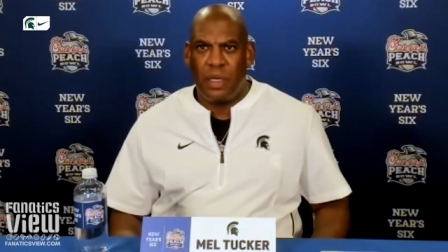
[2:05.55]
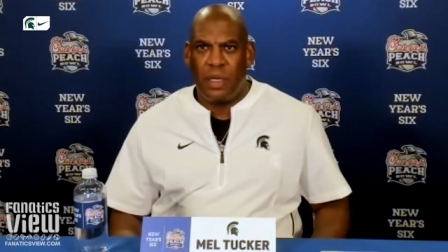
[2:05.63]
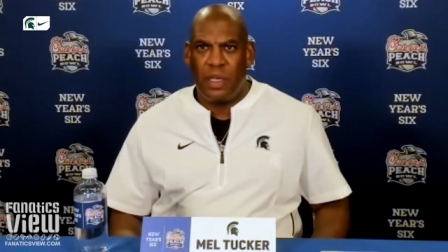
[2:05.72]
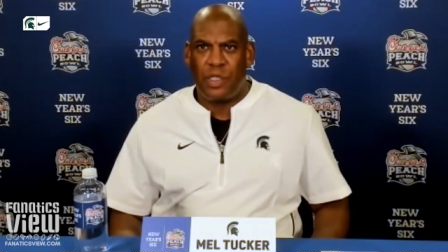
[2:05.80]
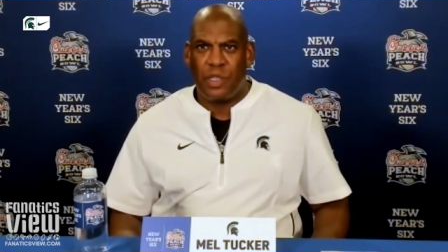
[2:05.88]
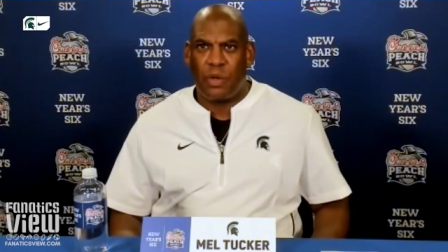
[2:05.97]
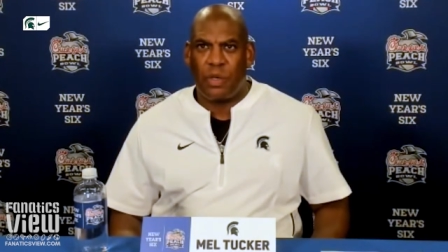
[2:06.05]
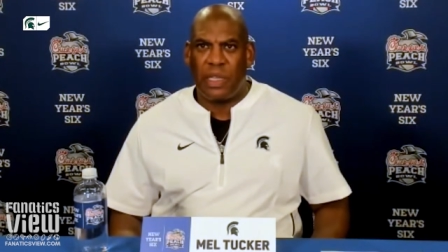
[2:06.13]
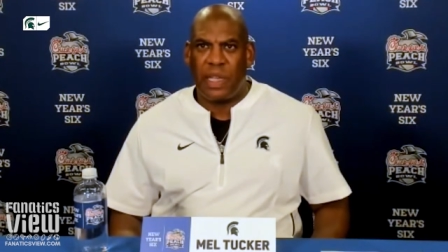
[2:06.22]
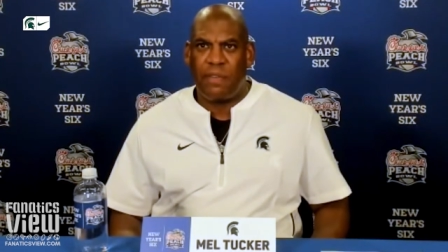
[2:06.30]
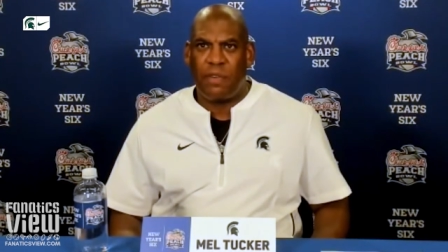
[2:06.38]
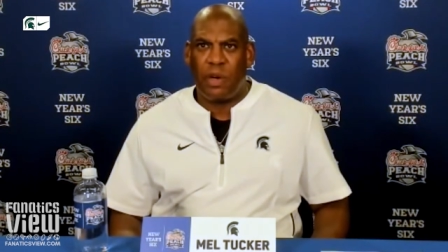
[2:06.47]
He showed a
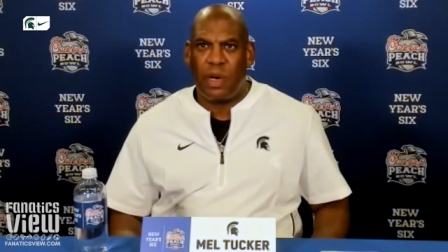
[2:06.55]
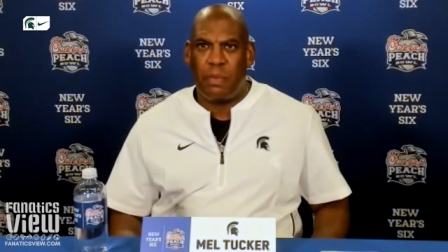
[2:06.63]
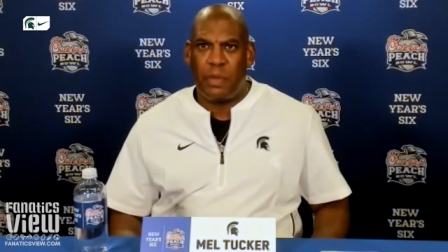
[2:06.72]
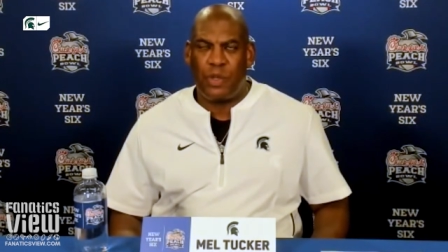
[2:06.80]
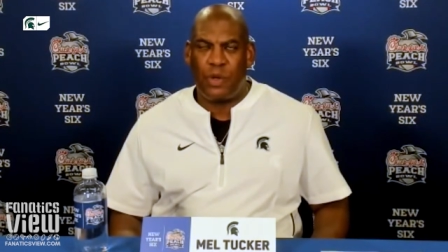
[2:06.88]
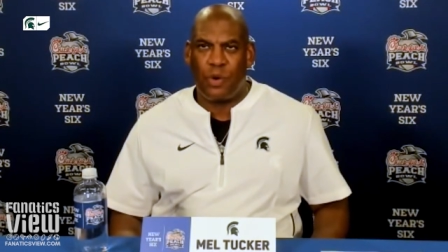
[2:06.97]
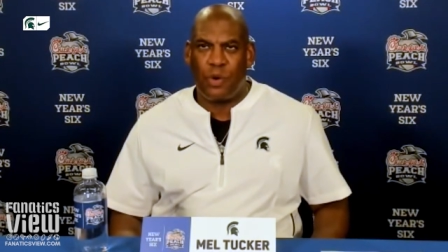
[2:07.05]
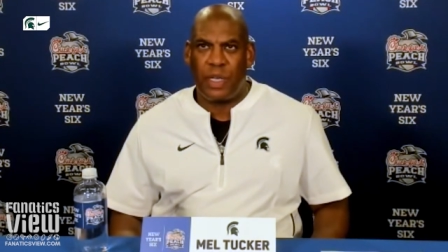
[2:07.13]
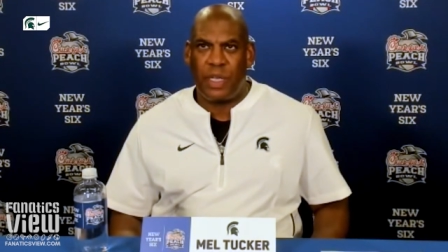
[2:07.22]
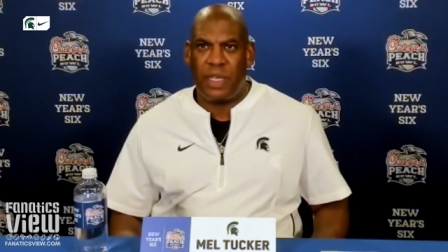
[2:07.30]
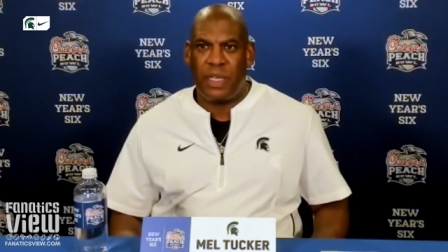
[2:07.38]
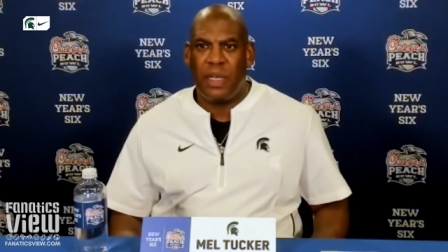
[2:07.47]
level of
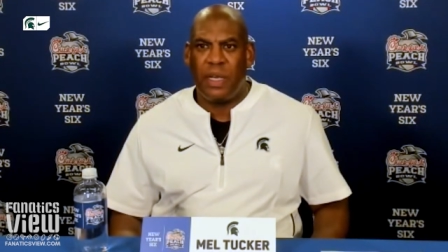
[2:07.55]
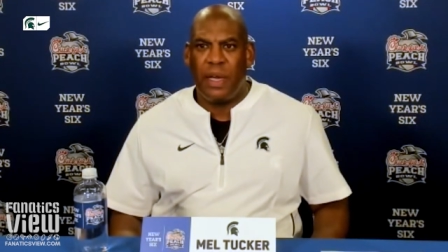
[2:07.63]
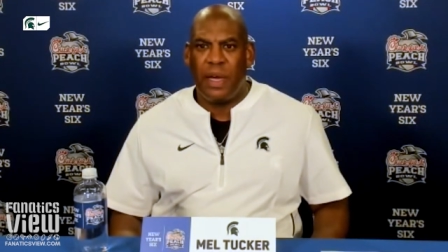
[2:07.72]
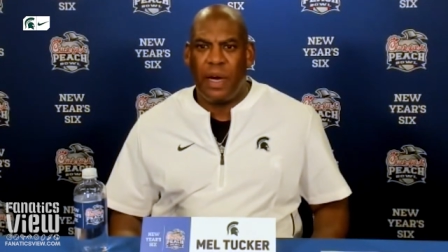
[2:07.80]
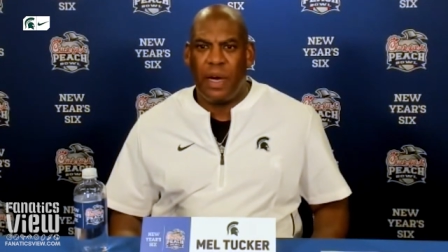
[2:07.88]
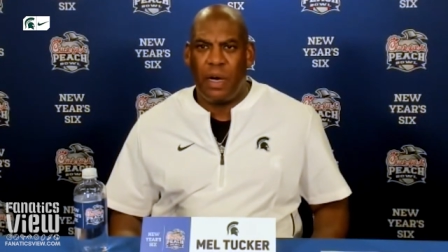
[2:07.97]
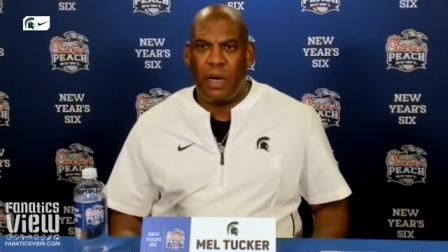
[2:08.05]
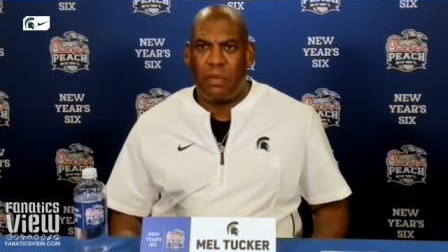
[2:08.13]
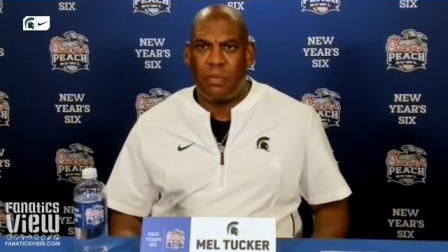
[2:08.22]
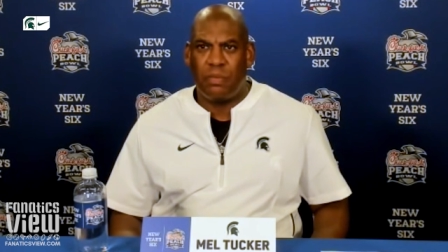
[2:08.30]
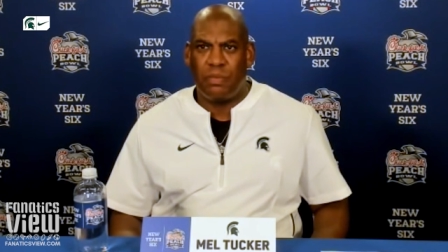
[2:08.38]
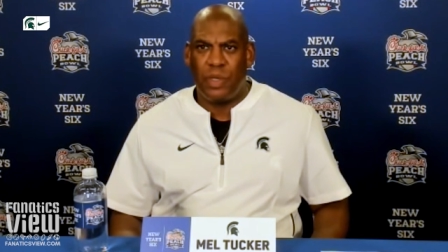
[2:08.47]
maturity
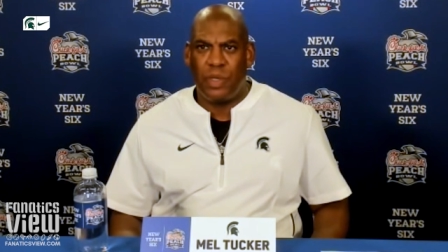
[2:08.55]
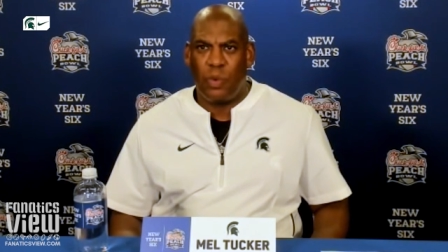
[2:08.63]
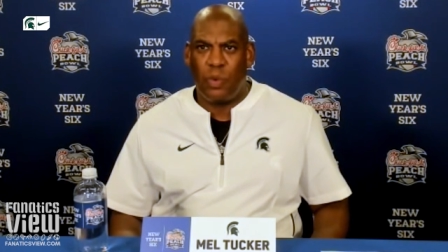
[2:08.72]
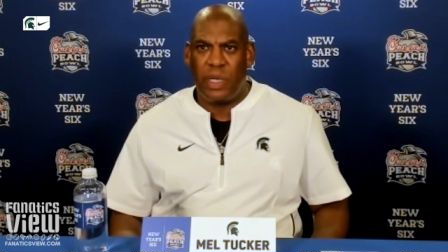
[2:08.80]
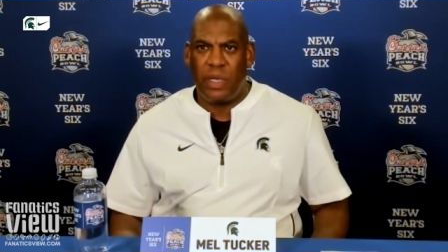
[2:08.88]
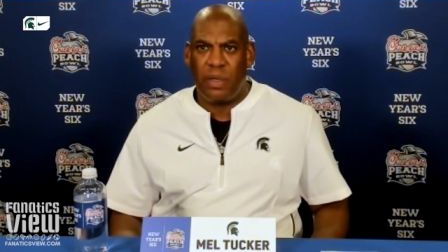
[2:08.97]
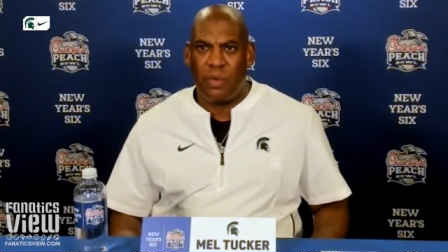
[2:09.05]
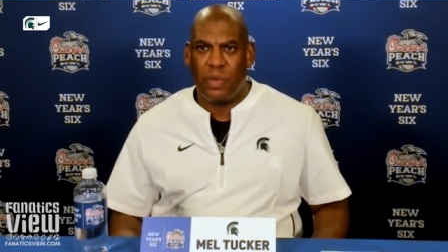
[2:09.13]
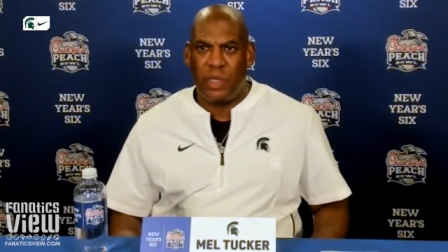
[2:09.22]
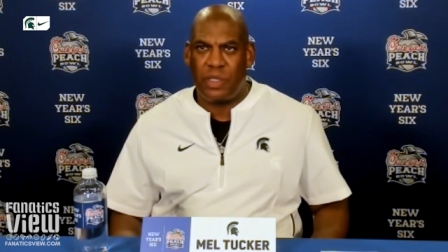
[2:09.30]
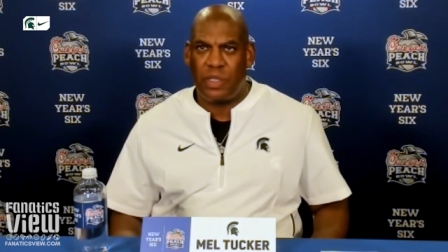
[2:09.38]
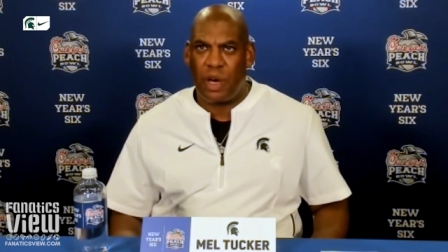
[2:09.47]
um, you know, we
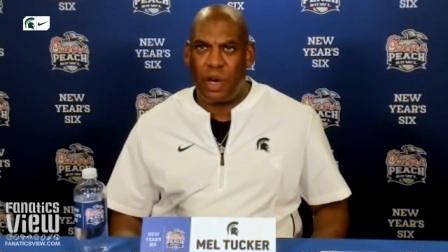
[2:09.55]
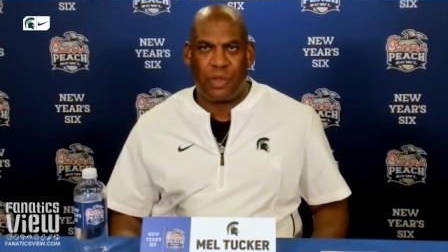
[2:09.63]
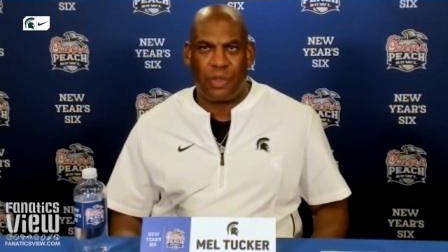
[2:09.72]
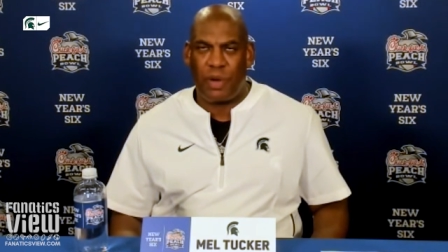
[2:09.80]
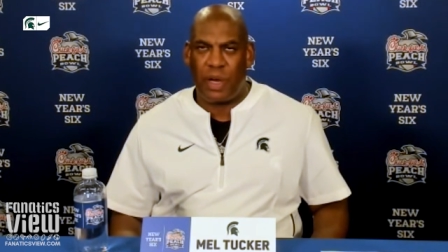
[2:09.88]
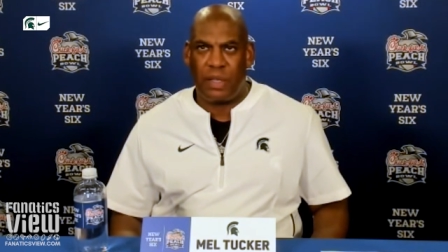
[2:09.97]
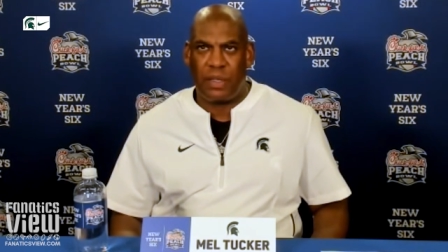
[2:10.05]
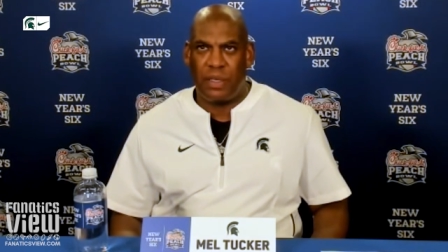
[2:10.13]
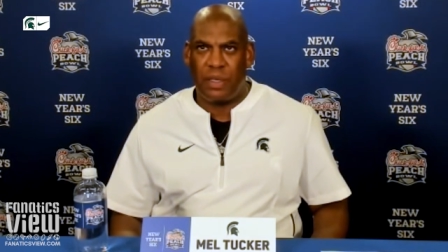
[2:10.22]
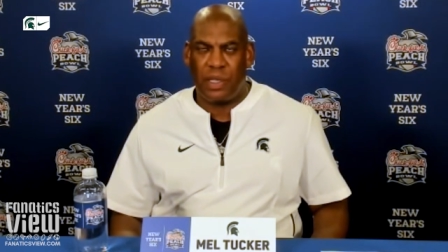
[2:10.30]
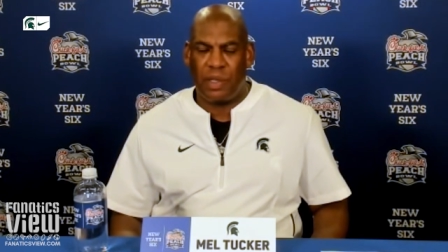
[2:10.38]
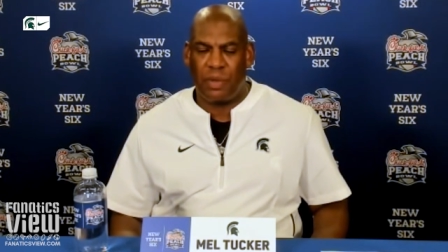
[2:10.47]
we talked throughout
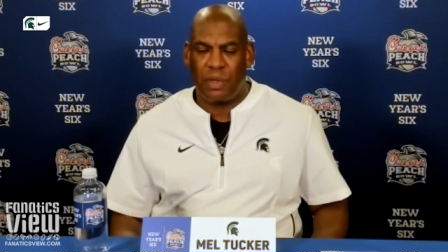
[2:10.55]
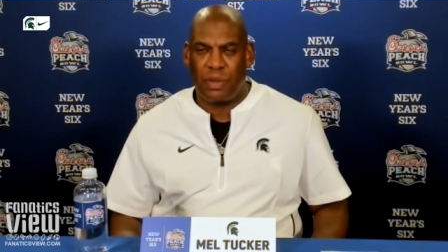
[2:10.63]
the,